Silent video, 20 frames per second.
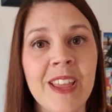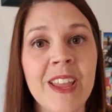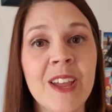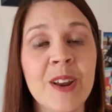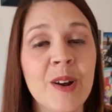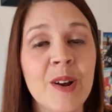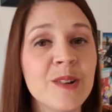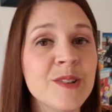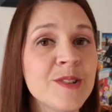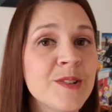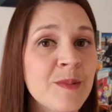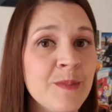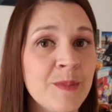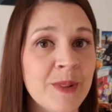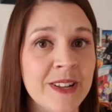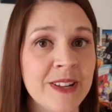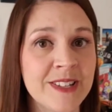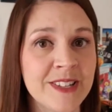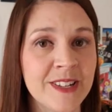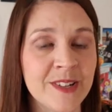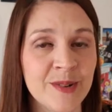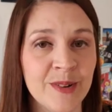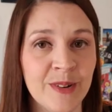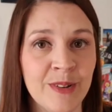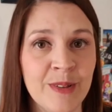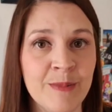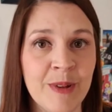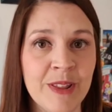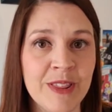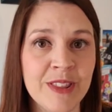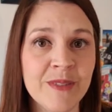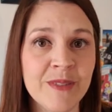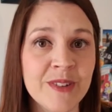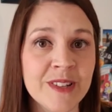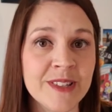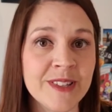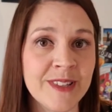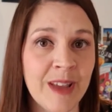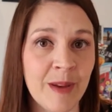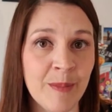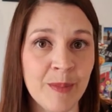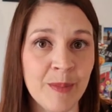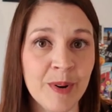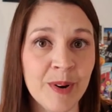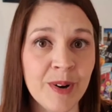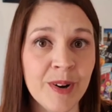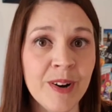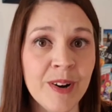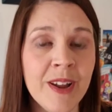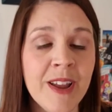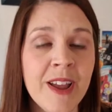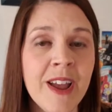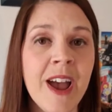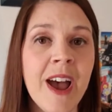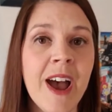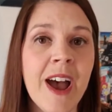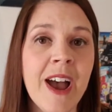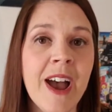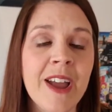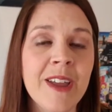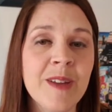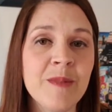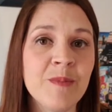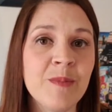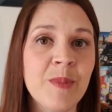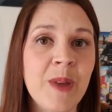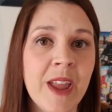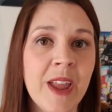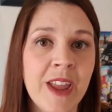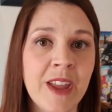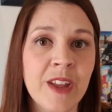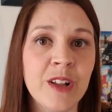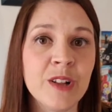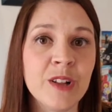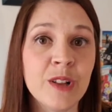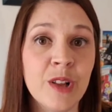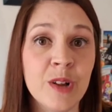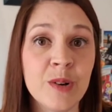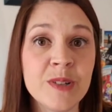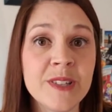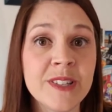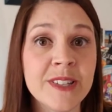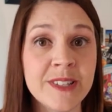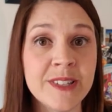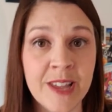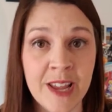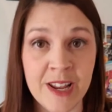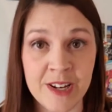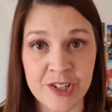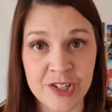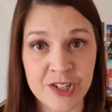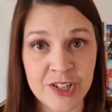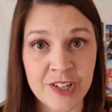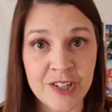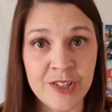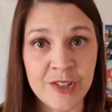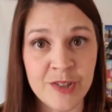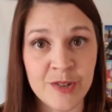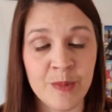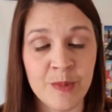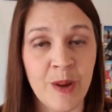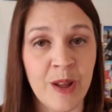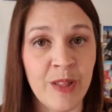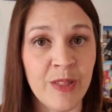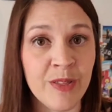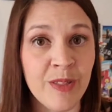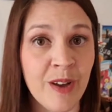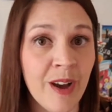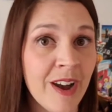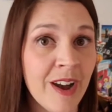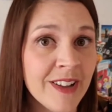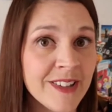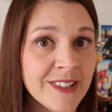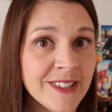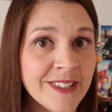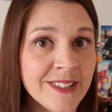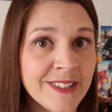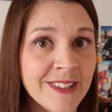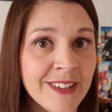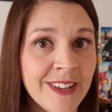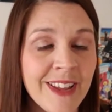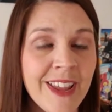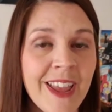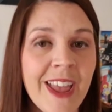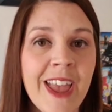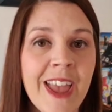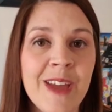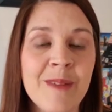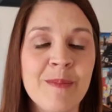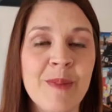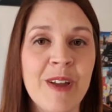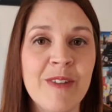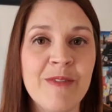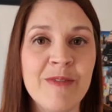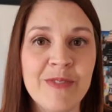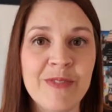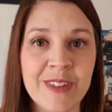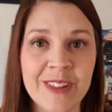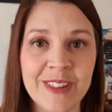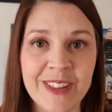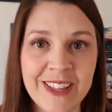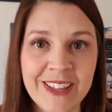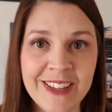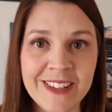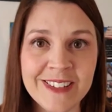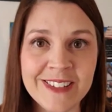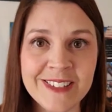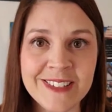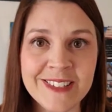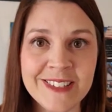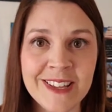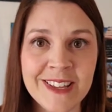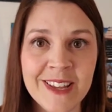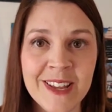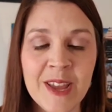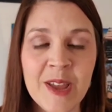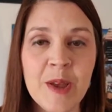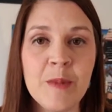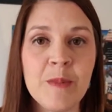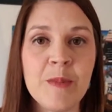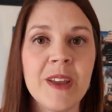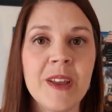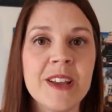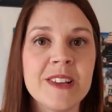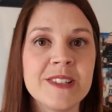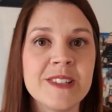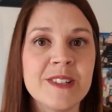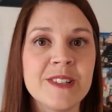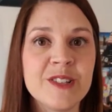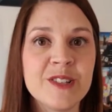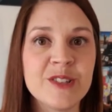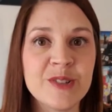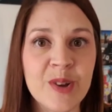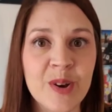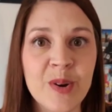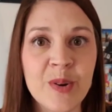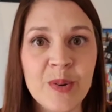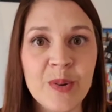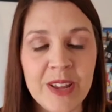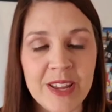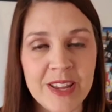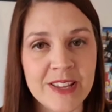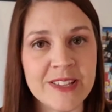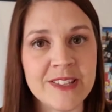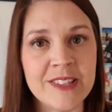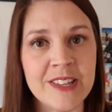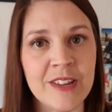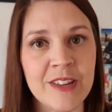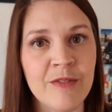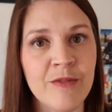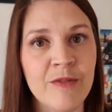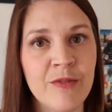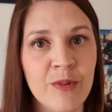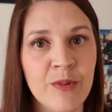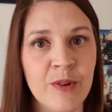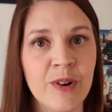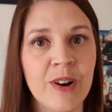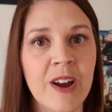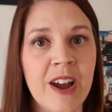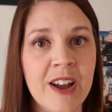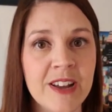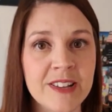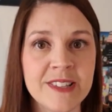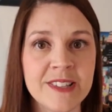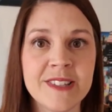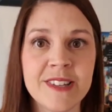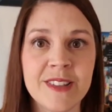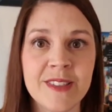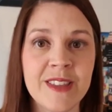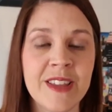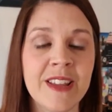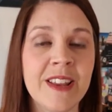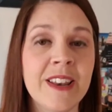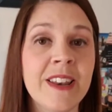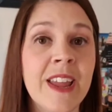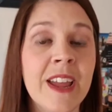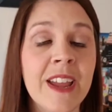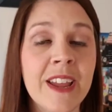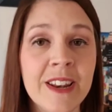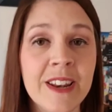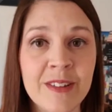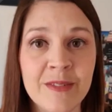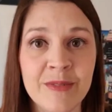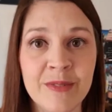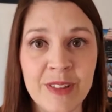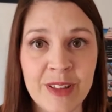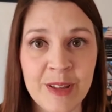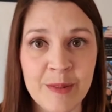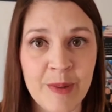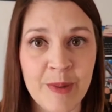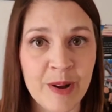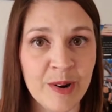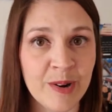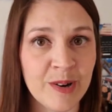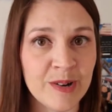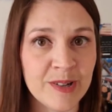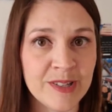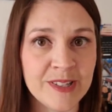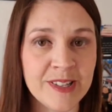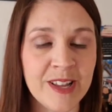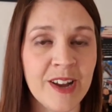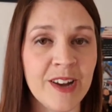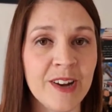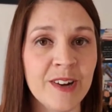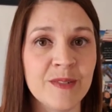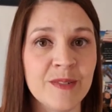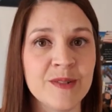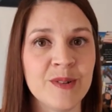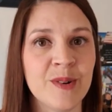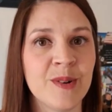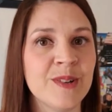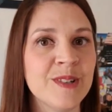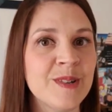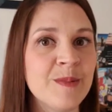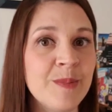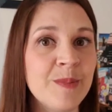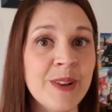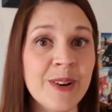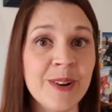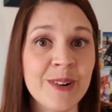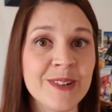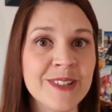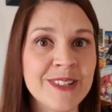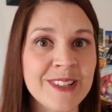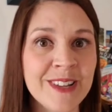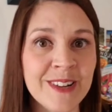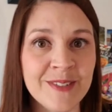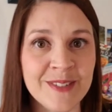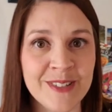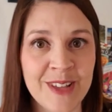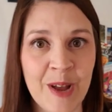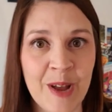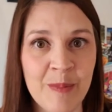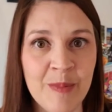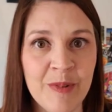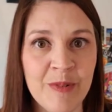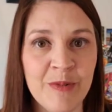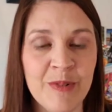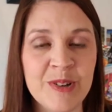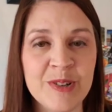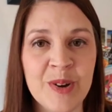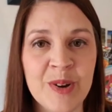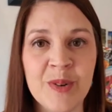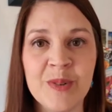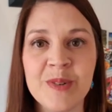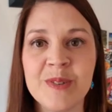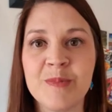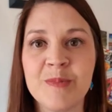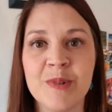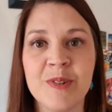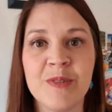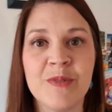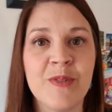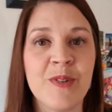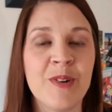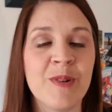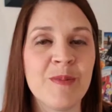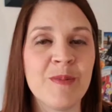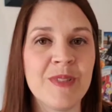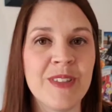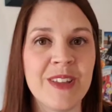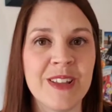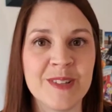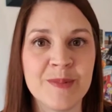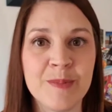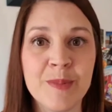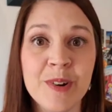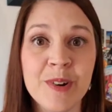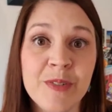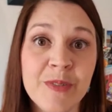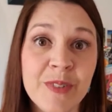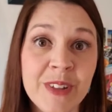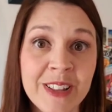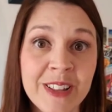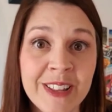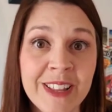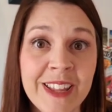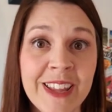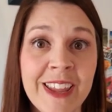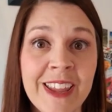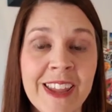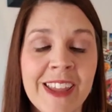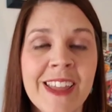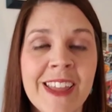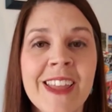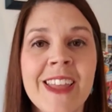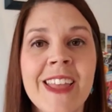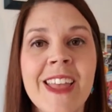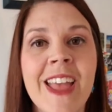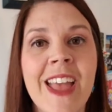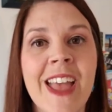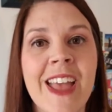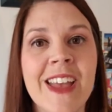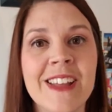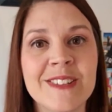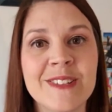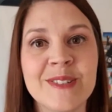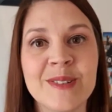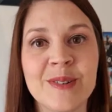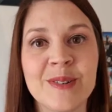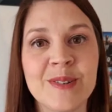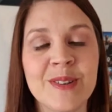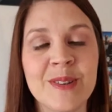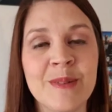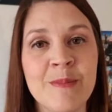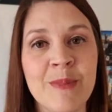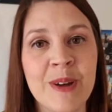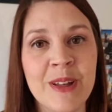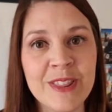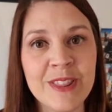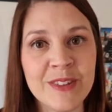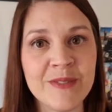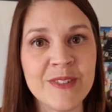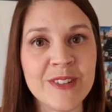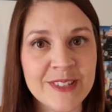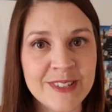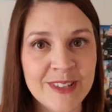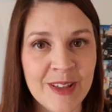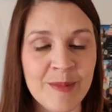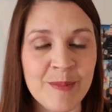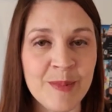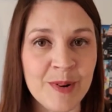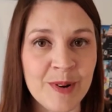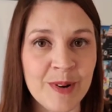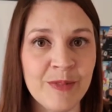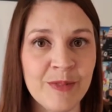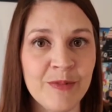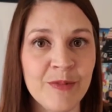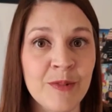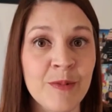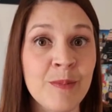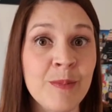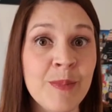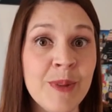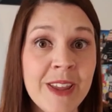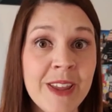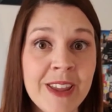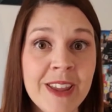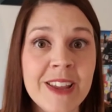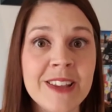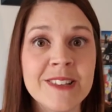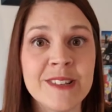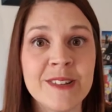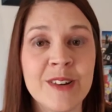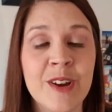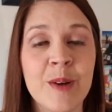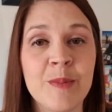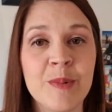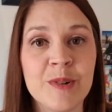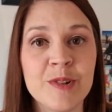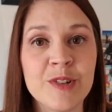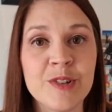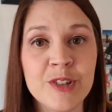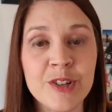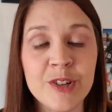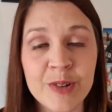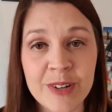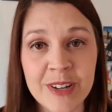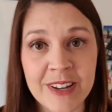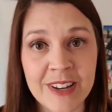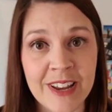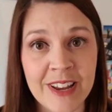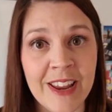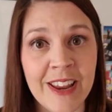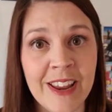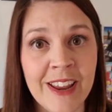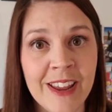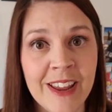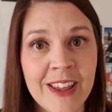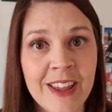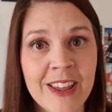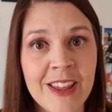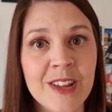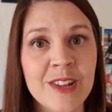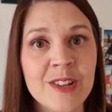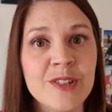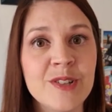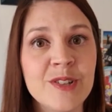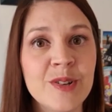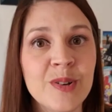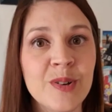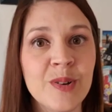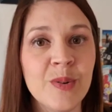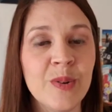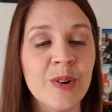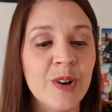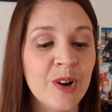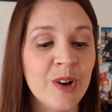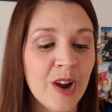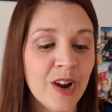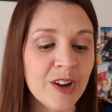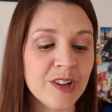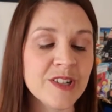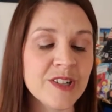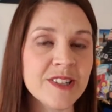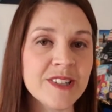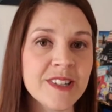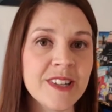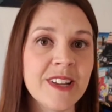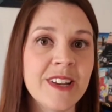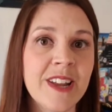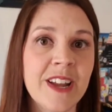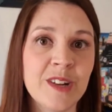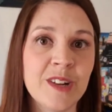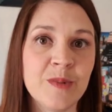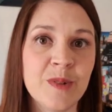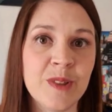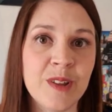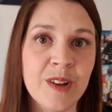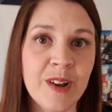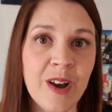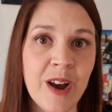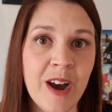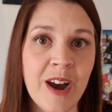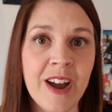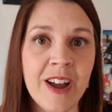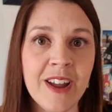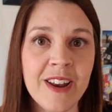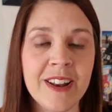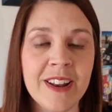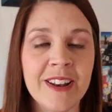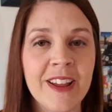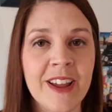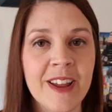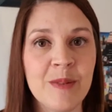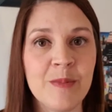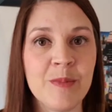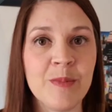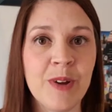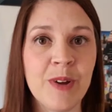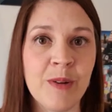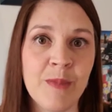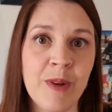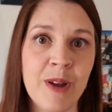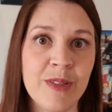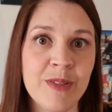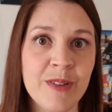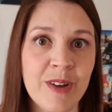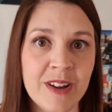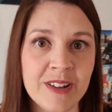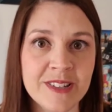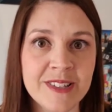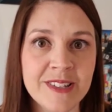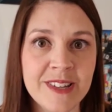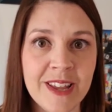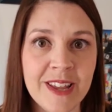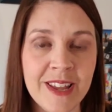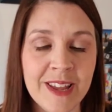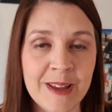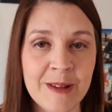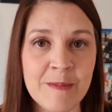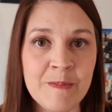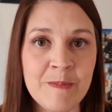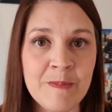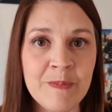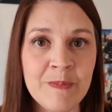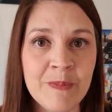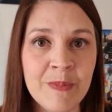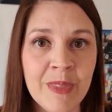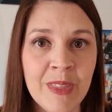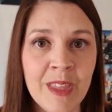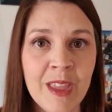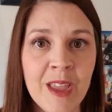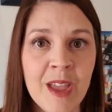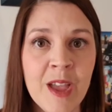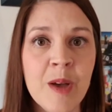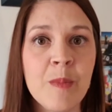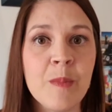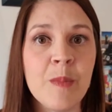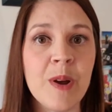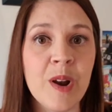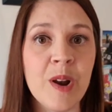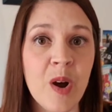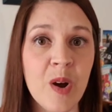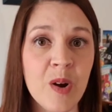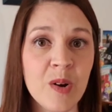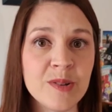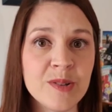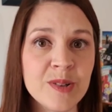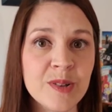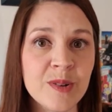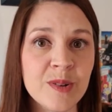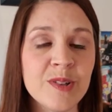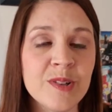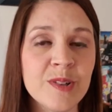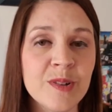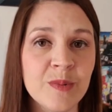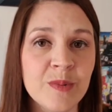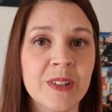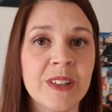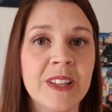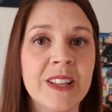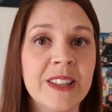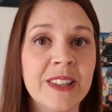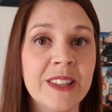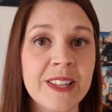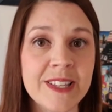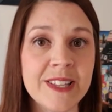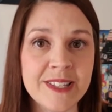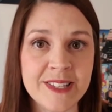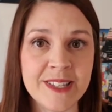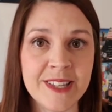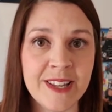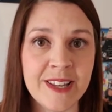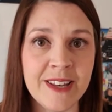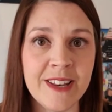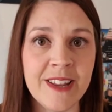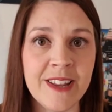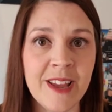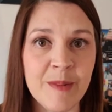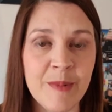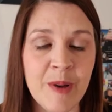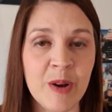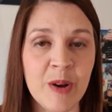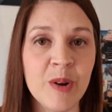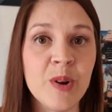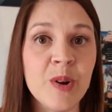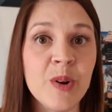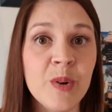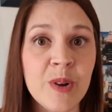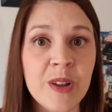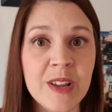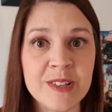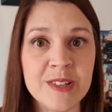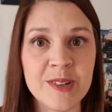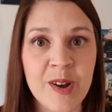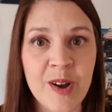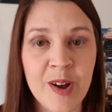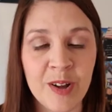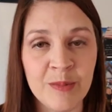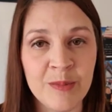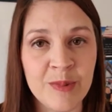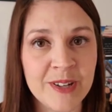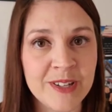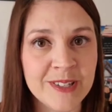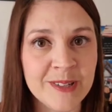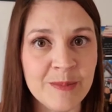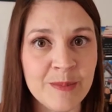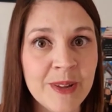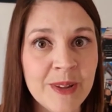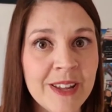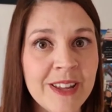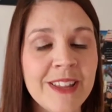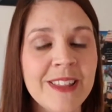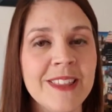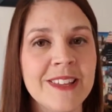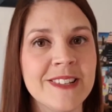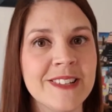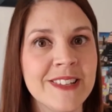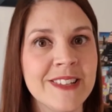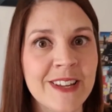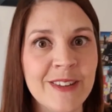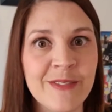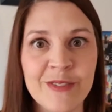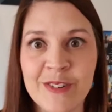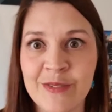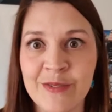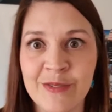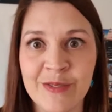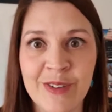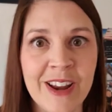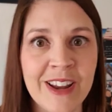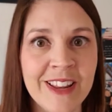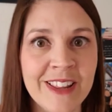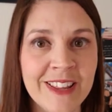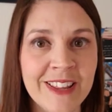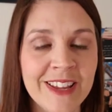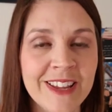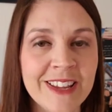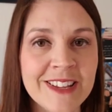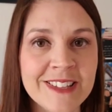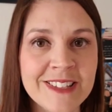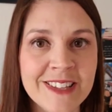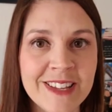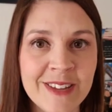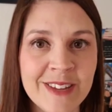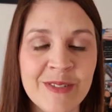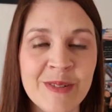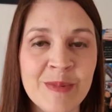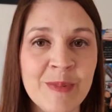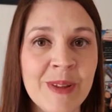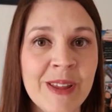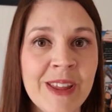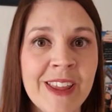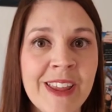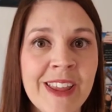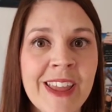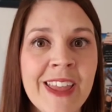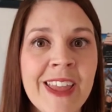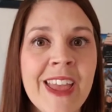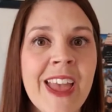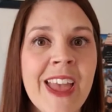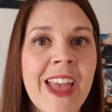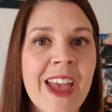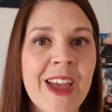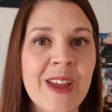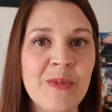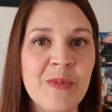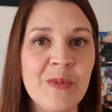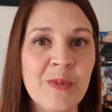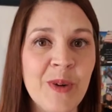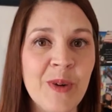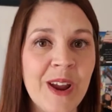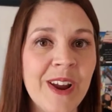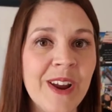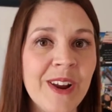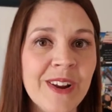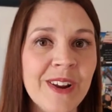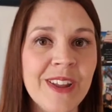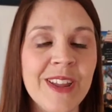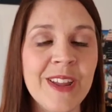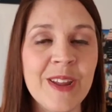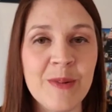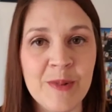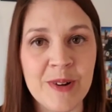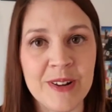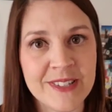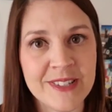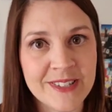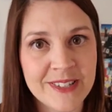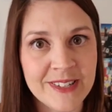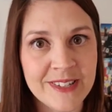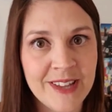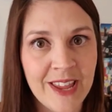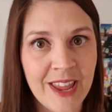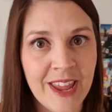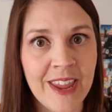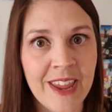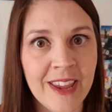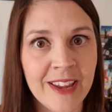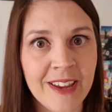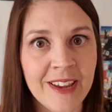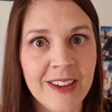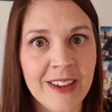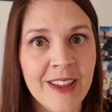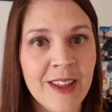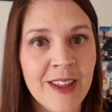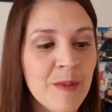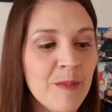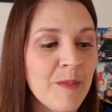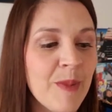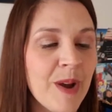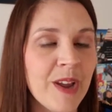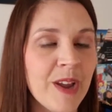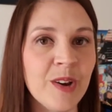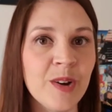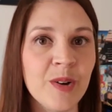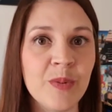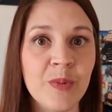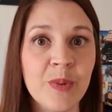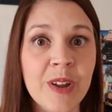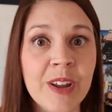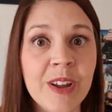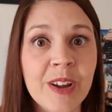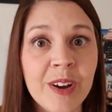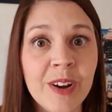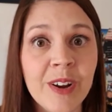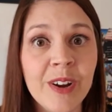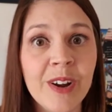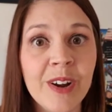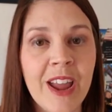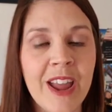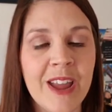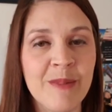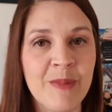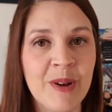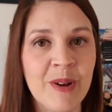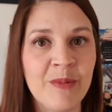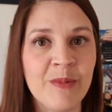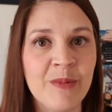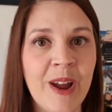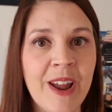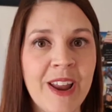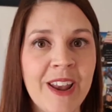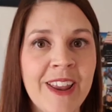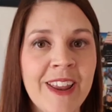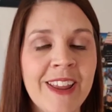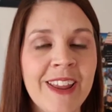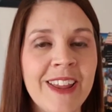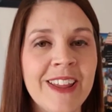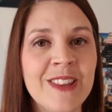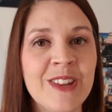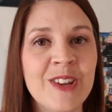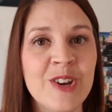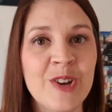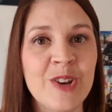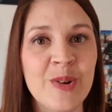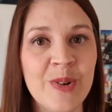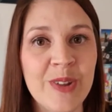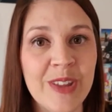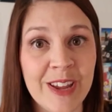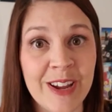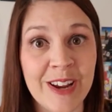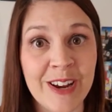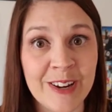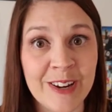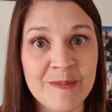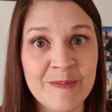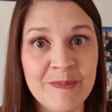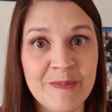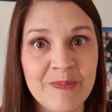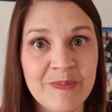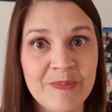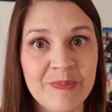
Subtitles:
It also means that during the month of December, I am paying close attention to my thoughts and my feelings, because it's so easy for us to think negatively about ourselves or to beat ourselves up if we don't perform things perfectly. And so the month of December for me is an opportunity to not just connect with God and kind of bring my thoughts to Him, but also to really listen about who He's called me to be, this gift of writing that He's given me, and where He wants to take my career and my writing in the new year.